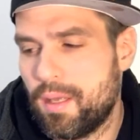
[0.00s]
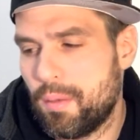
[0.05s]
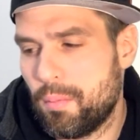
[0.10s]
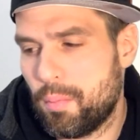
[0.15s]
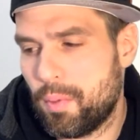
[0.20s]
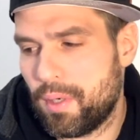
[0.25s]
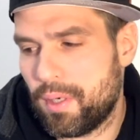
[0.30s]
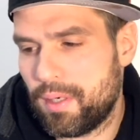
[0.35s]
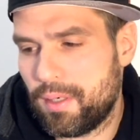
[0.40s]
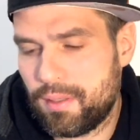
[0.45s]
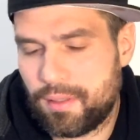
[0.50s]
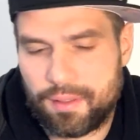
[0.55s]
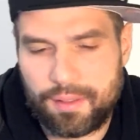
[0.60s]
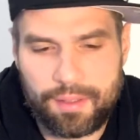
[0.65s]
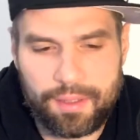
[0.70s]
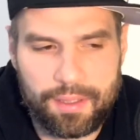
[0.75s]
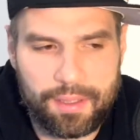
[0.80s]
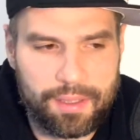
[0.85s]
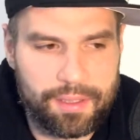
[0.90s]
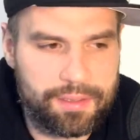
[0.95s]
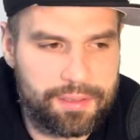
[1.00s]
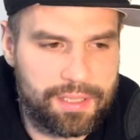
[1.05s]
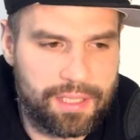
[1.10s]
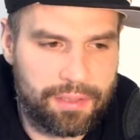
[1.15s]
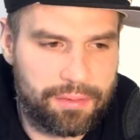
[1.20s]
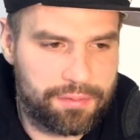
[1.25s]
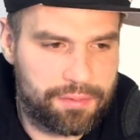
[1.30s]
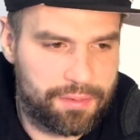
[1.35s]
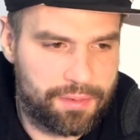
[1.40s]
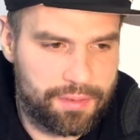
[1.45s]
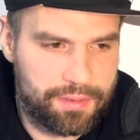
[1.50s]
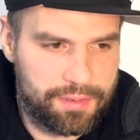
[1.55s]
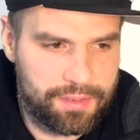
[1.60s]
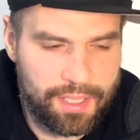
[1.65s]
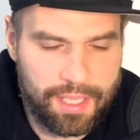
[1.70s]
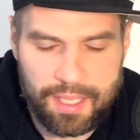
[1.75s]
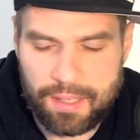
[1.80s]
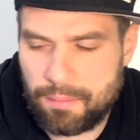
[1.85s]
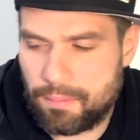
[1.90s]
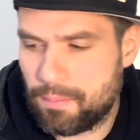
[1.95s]
but it sounds the
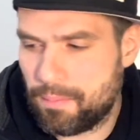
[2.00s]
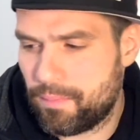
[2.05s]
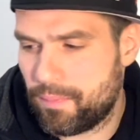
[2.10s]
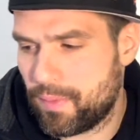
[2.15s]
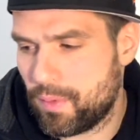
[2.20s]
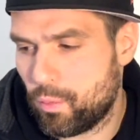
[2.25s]
same.